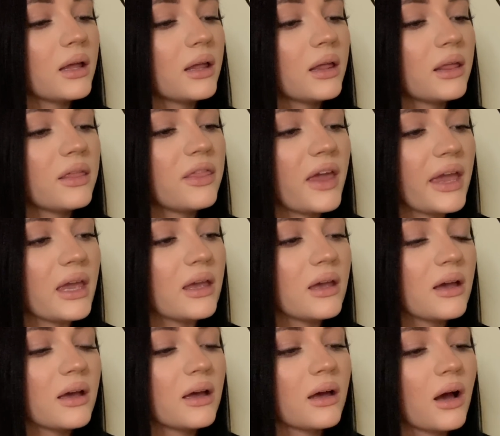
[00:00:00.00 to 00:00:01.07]
they
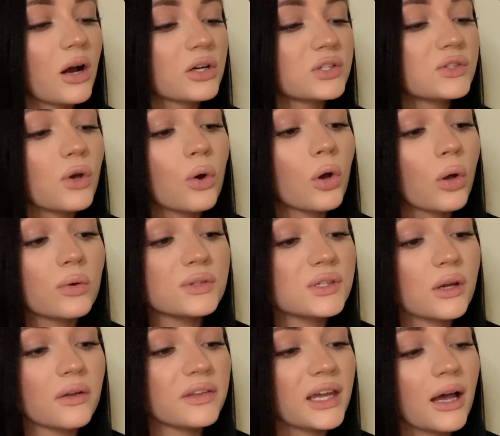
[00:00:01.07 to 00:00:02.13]
are so
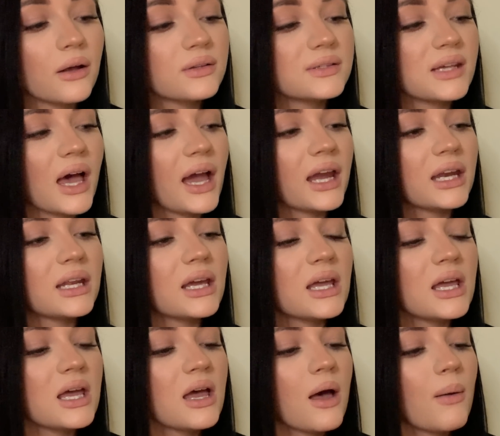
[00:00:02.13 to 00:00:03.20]
cozy on the outside,
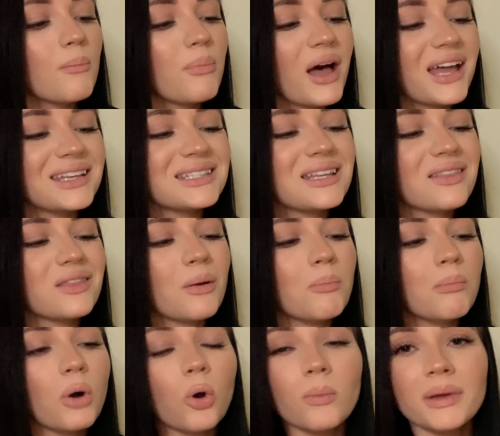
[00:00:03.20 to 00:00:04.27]
but the
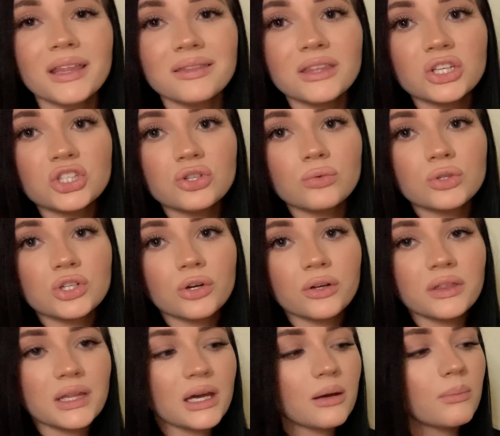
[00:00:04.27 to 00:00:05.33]
moment that you turn
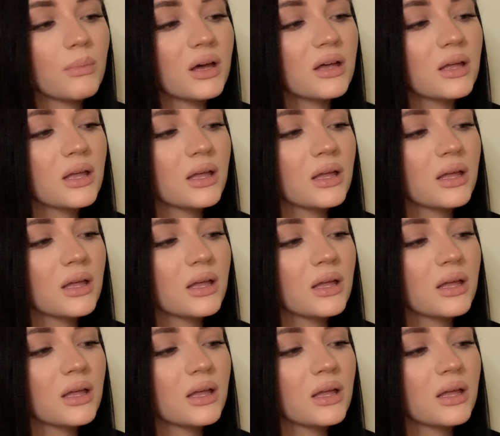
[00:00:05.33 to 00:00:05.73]
them